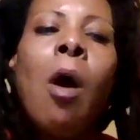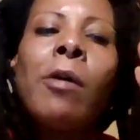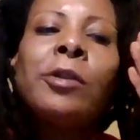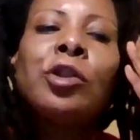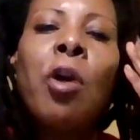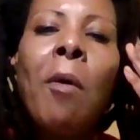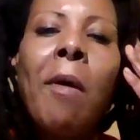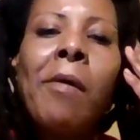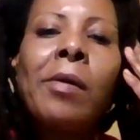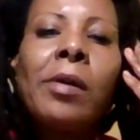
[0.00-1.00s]

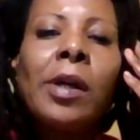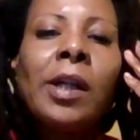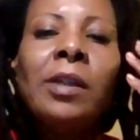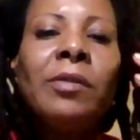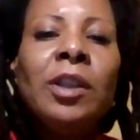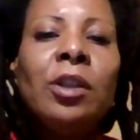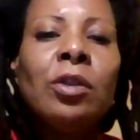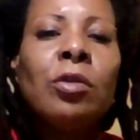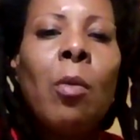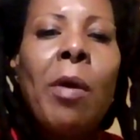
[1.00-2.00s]
certain, I didn't read this
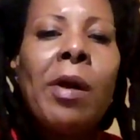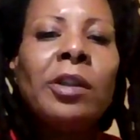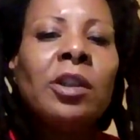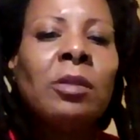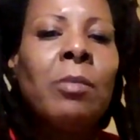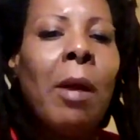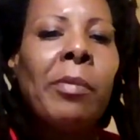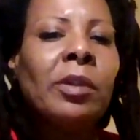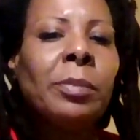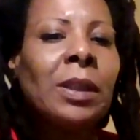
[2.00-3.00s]
nowhere, this is my
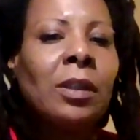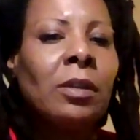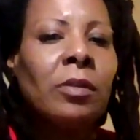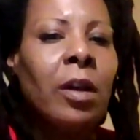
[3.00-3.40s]
perspective,